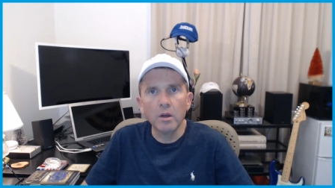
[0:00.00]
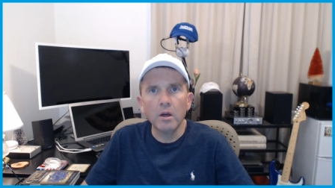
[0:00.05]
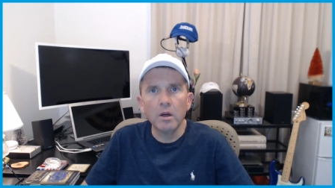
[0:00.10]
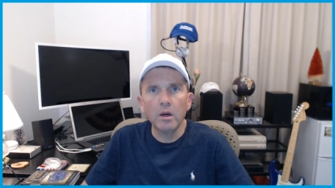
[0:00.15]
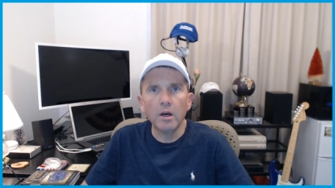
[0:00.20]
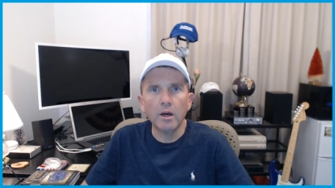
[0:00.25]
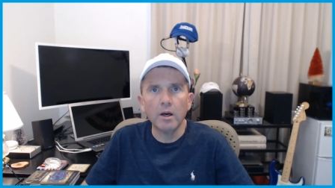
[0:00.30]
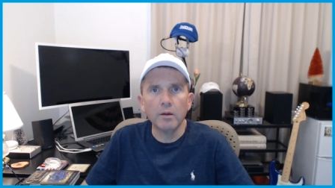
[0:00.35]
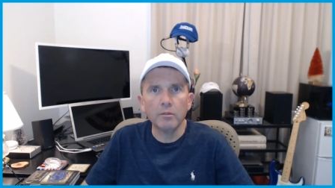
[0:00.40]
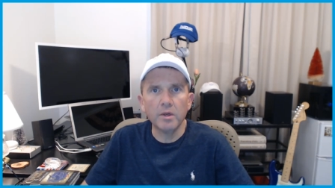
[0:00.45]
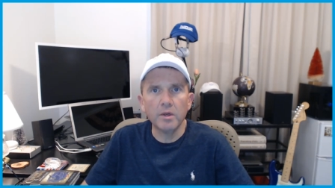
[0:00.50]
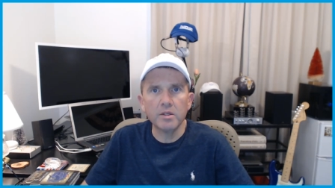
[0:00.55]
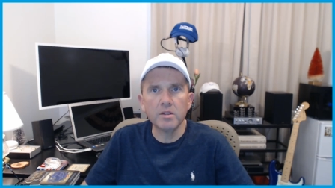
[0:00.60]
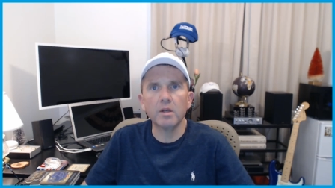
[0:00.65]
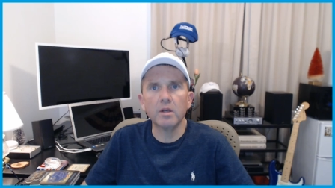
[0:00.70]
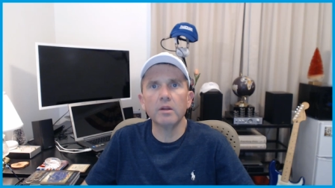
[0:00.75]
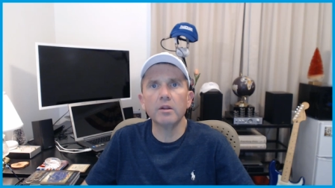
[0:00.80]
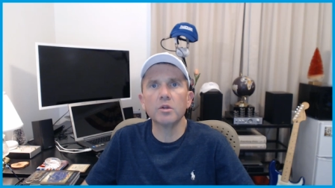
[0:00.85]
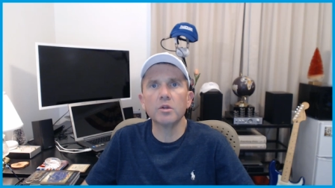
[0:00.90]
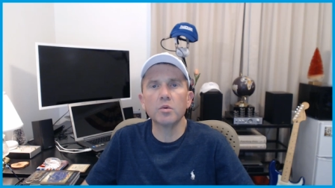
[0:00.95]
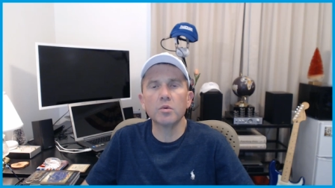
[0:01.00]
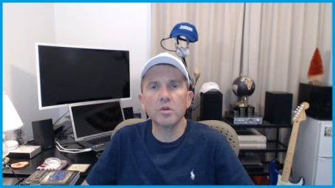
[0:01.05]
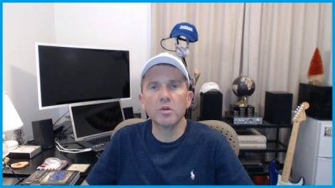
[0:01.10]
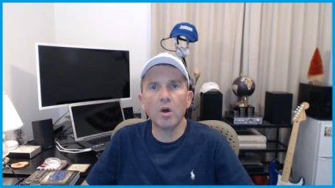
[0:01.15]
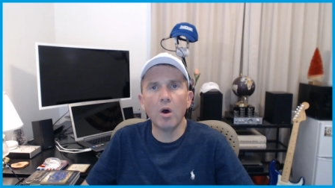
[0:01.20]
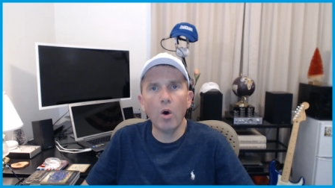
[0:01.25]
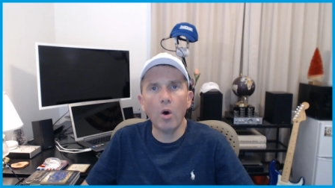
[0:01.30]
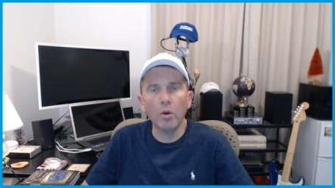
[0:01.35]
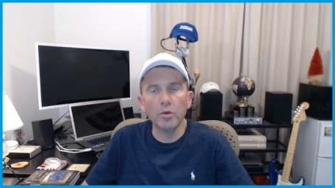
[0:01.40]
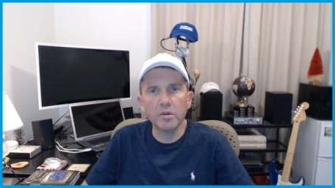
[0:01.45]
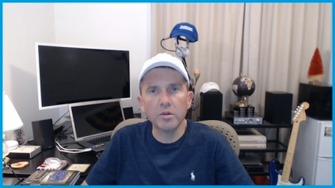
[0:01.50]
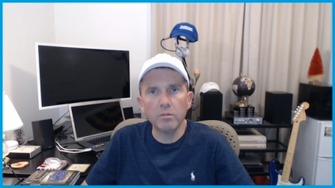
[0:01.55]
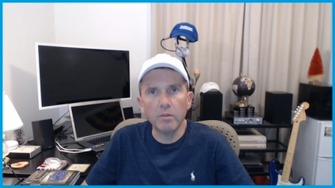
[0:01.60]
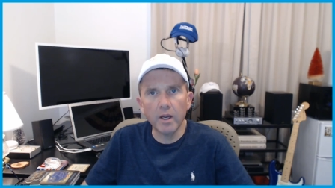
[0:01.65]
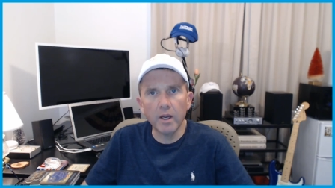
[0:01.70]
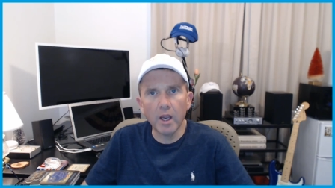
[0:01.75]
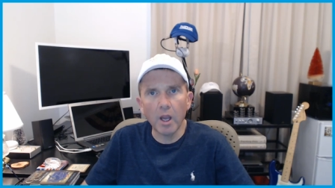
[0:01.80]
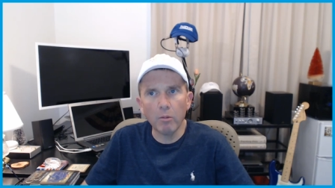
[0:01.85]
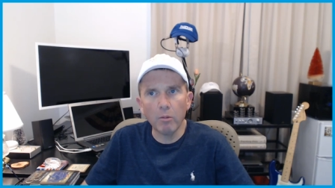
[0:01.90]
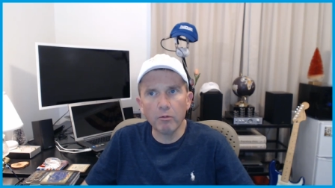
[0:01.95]
Basically, this was all to make
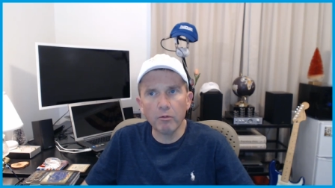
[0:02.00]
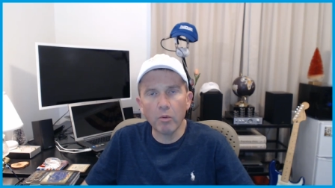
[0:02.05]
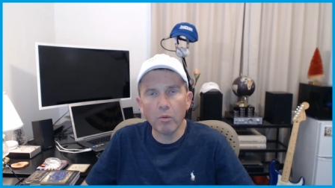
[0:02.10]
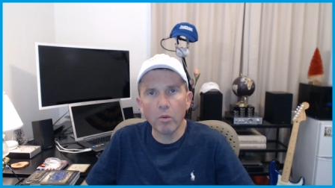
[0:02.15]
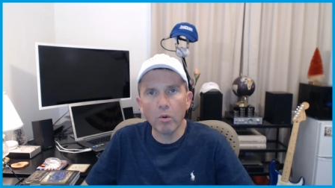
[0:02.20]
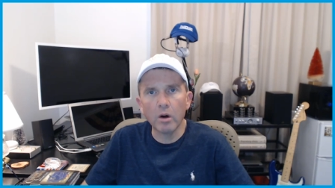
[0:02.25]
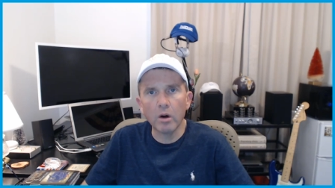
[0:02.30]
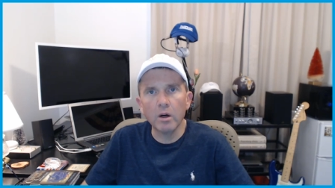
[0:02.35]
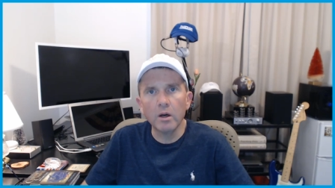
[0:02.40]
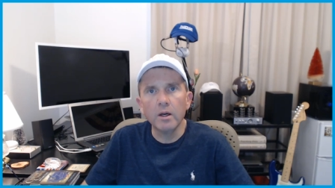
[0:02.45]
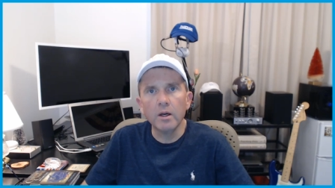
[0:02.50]
up for